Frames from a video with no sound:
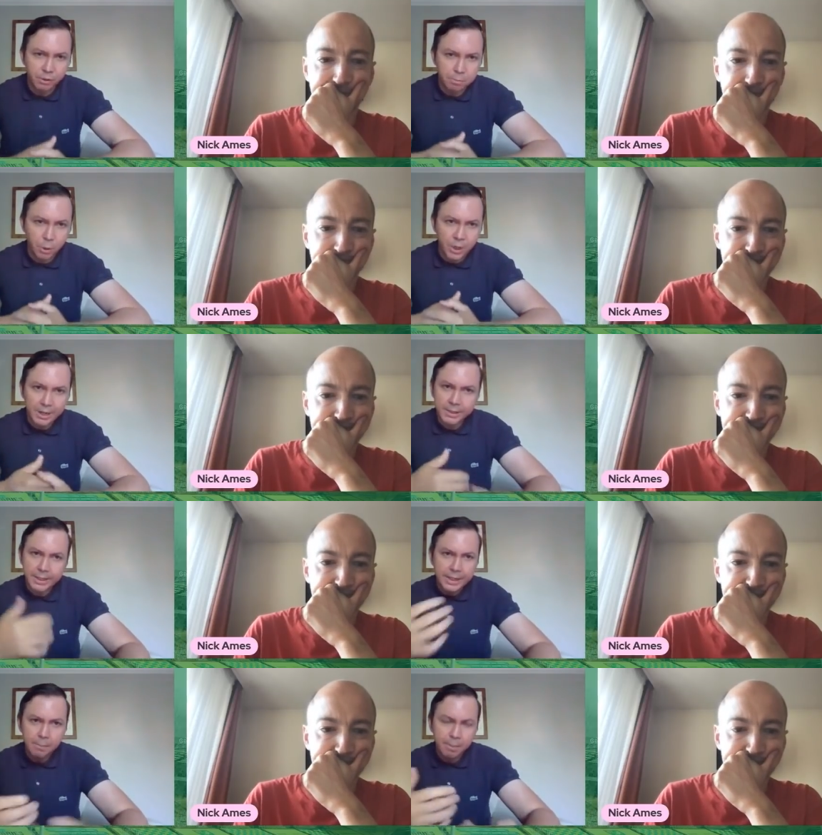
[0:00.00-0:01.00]
Speaker 1: football? How did
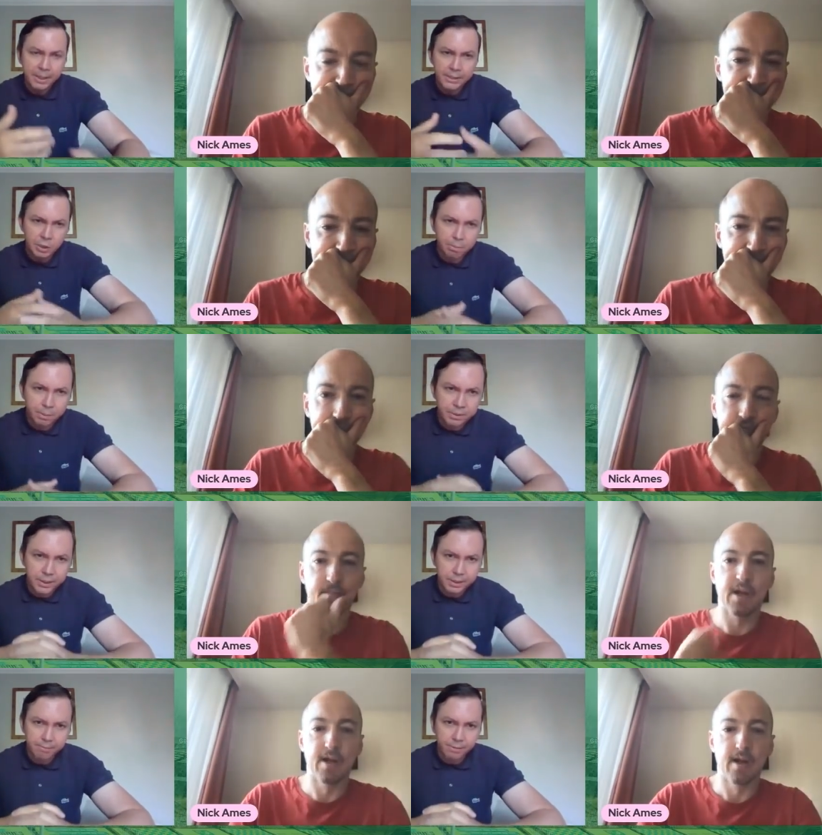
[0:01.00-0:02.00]
he get picked up and,
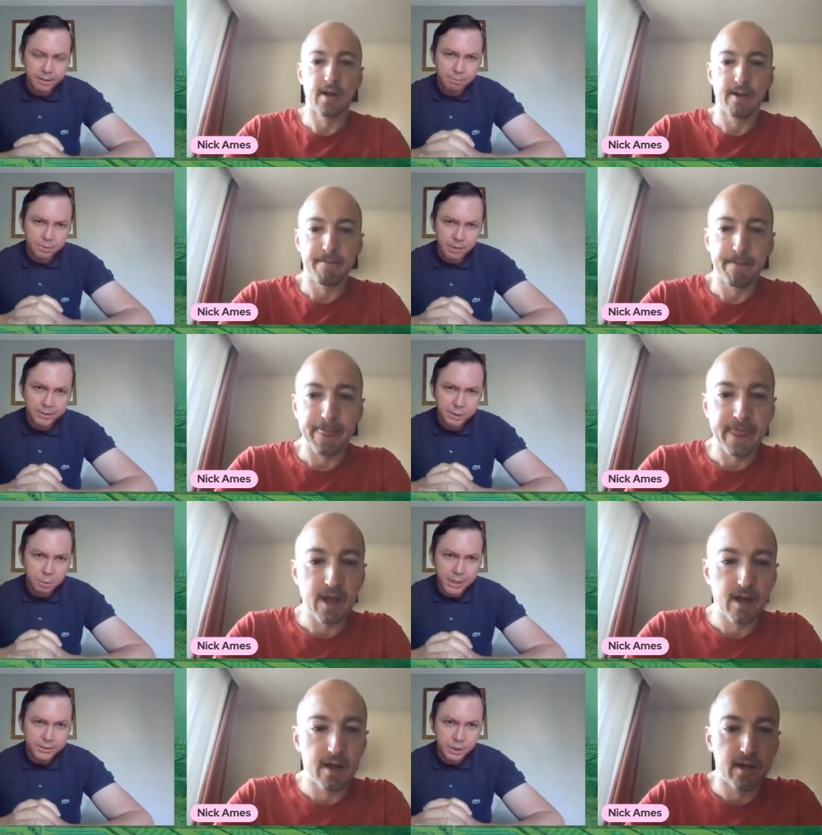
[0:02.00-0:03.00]
and then found found his
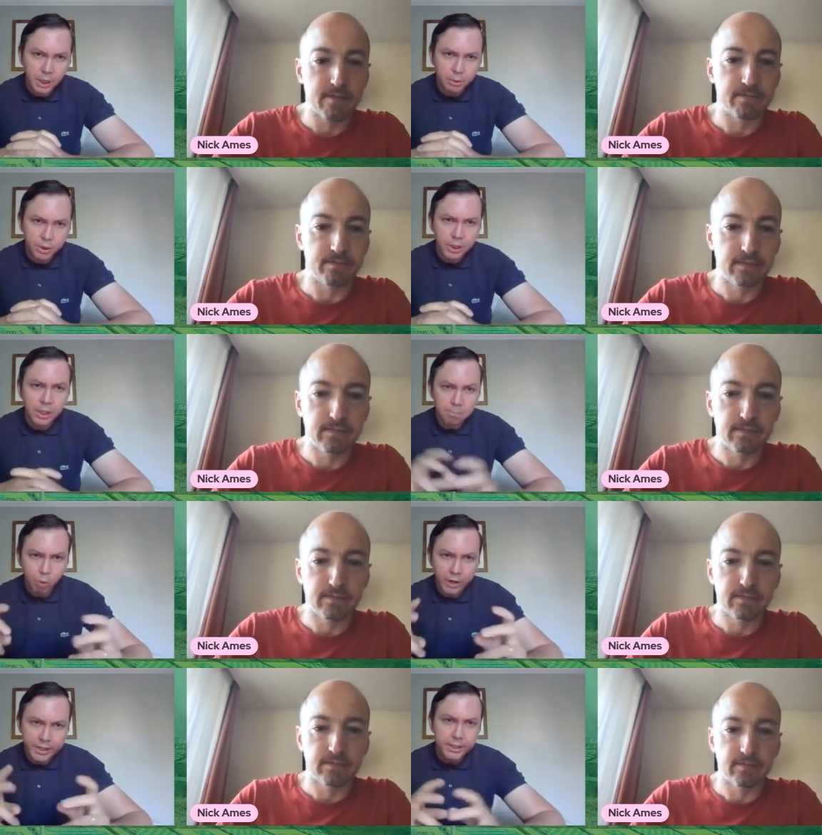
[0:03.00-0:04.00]
way into those
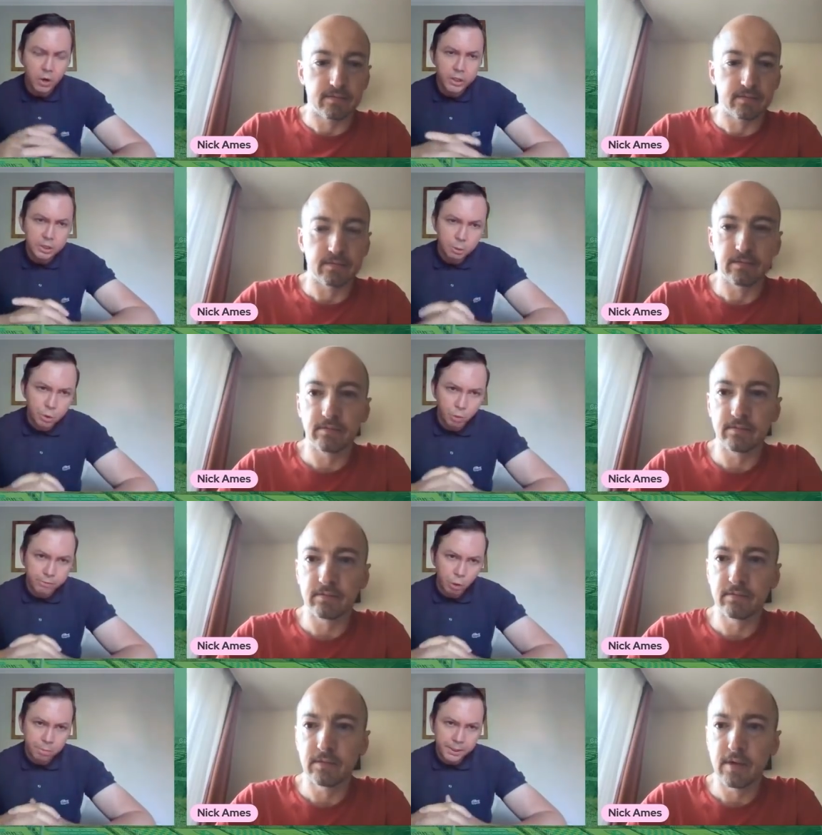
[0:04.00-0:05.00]
more recognisable sort of
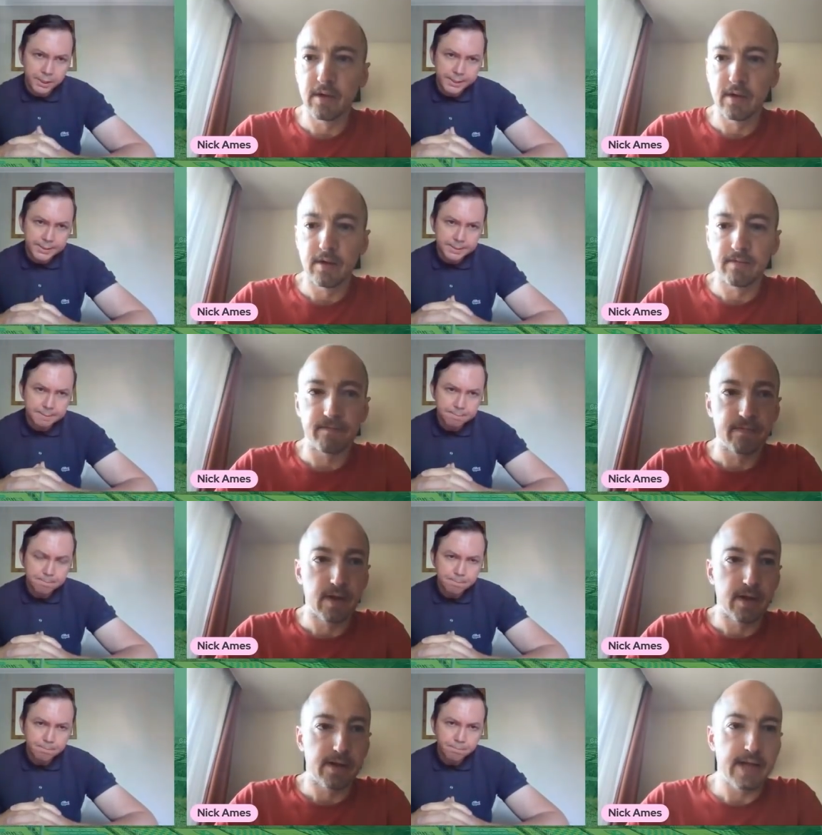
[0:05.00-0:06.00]
European leagues?
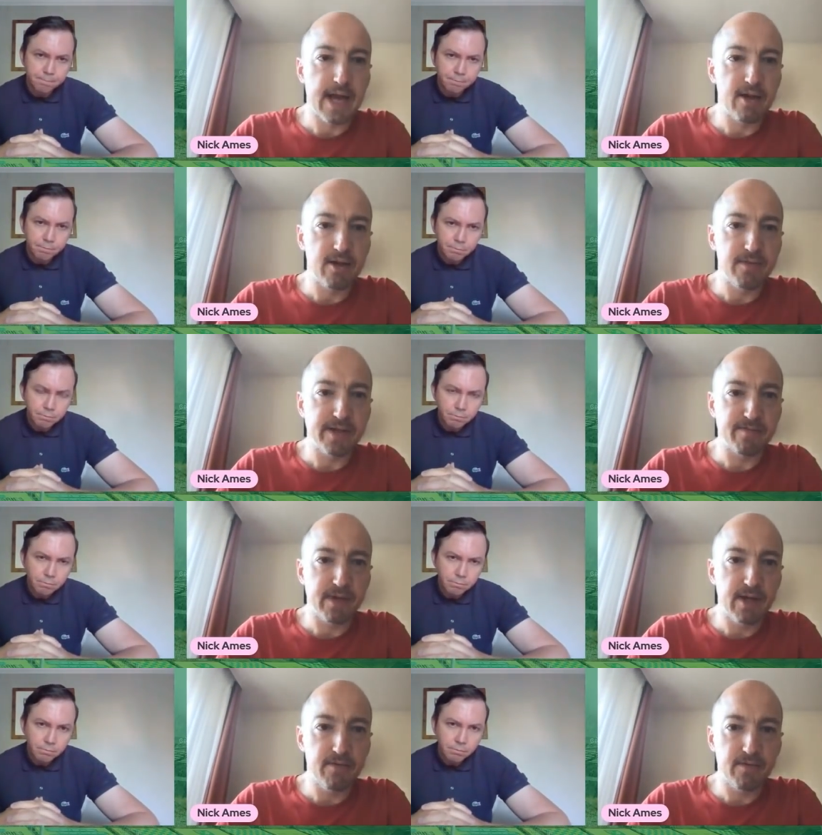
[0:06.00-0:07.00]
Speaker 2: Yeah, he was
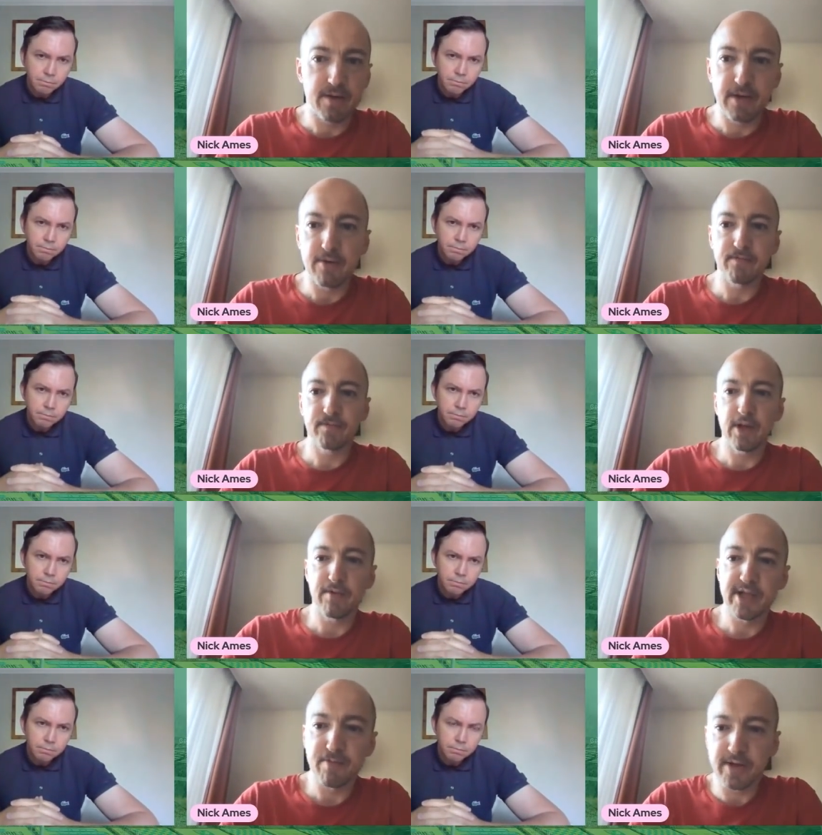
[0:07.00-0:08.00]
he um, he, he
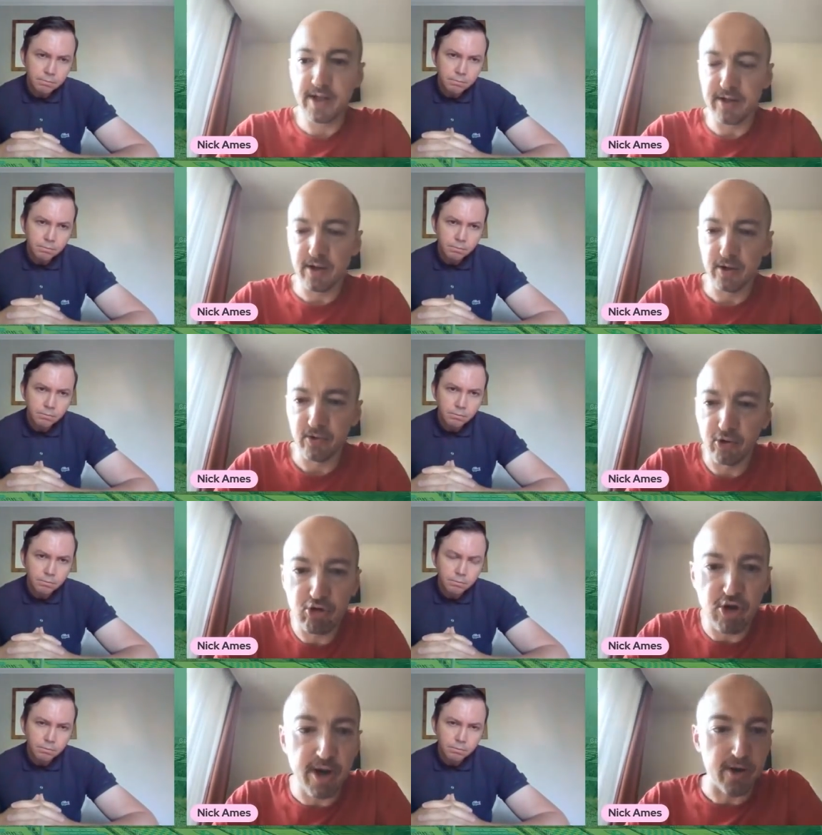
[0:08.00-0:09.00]
was spotted on
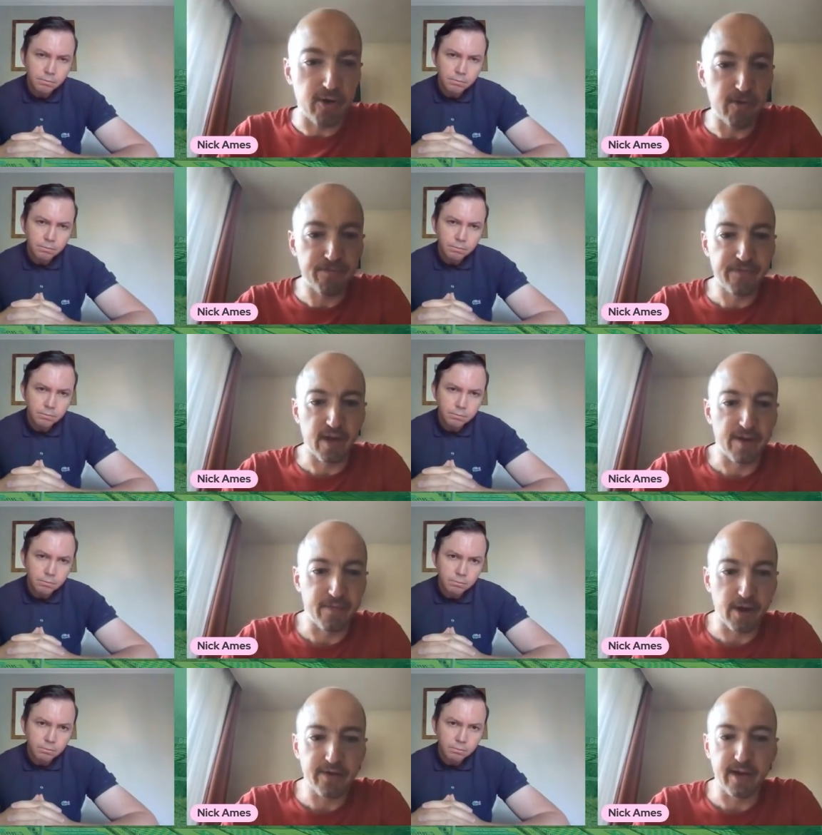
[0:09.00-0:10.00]
trial,
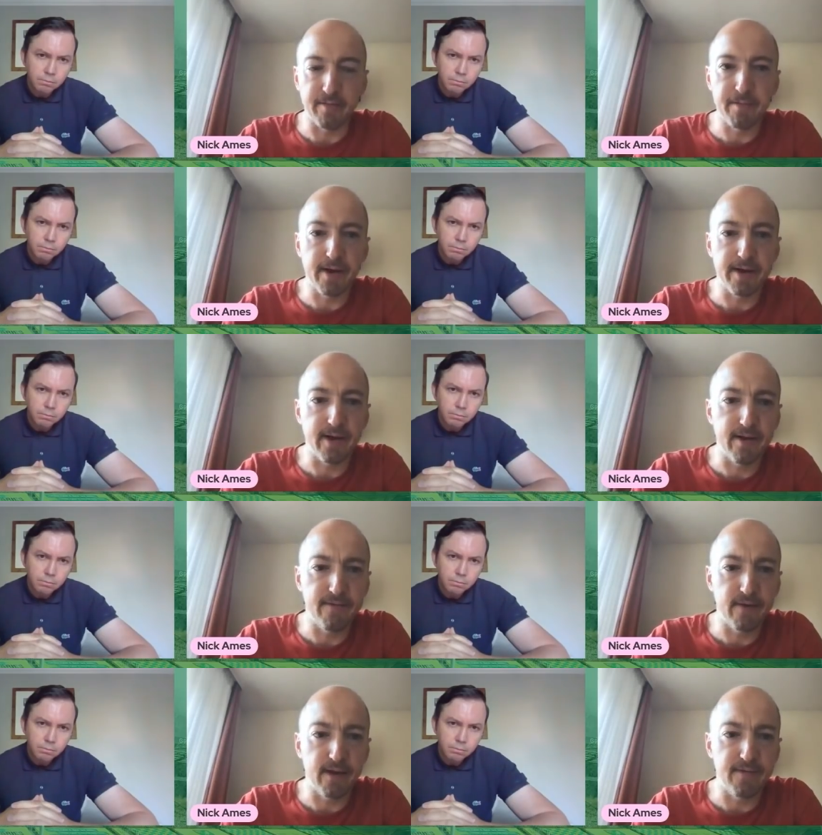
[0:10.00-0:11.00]
um, I think, by a,
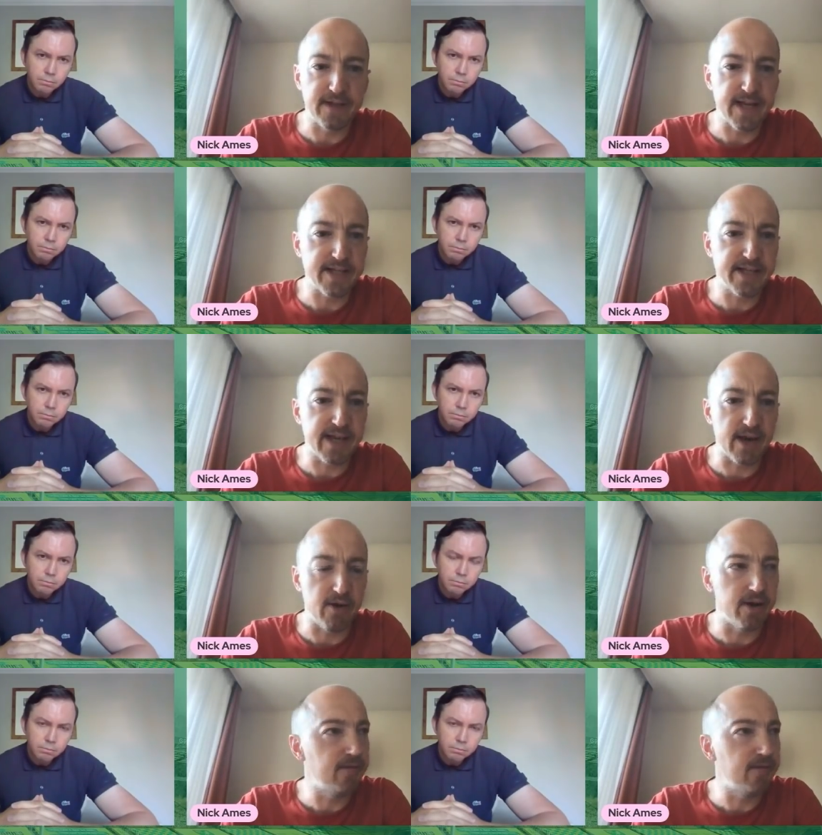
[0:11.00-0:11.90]
a Vitesse scout, and